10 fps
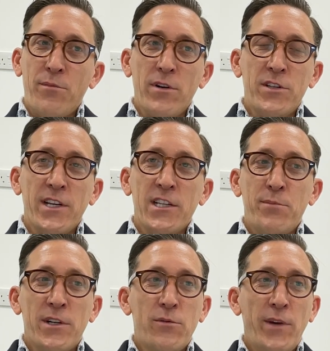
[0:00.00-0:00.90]
process.
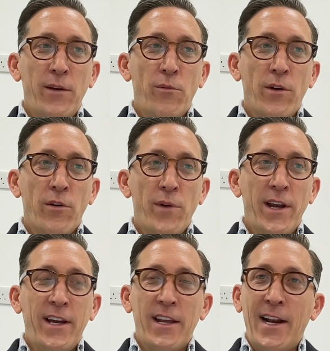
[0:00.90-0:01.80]
But we were
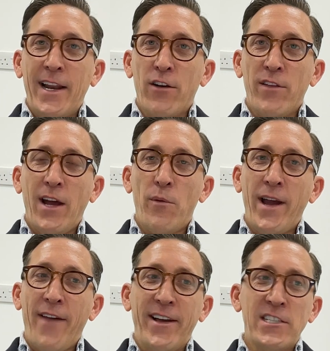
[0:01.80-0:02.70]
really kind of clear on that, and
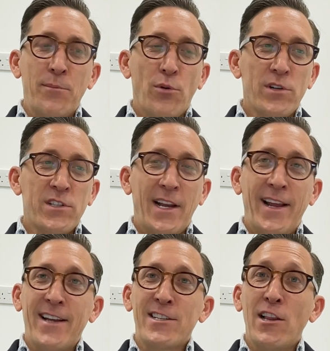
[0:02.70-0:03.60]
we had that support to say,
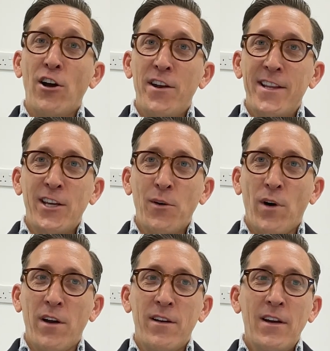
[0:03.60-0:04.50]
let us learn in year
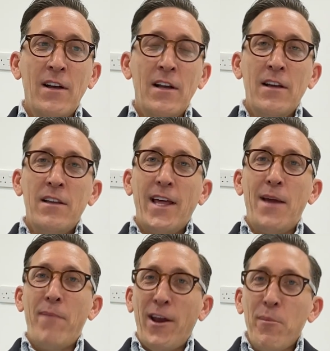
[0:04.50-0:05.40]
one.
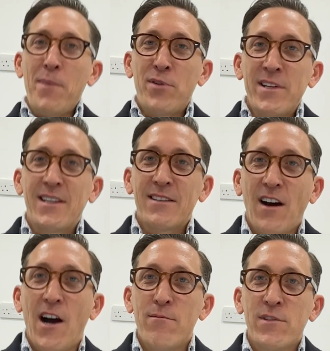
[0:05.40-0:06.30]
It may not be pretty at
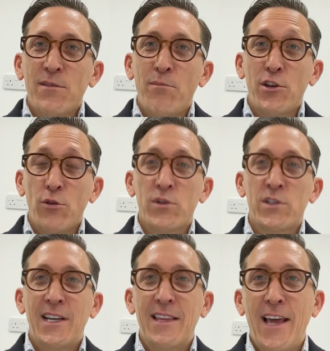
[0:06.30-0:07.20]
times, but you will
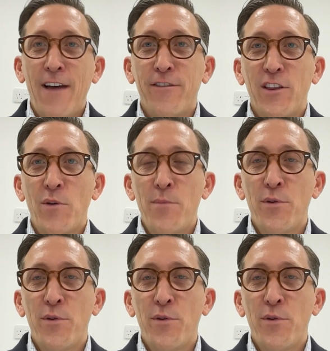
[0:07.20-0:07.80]
see the effort that we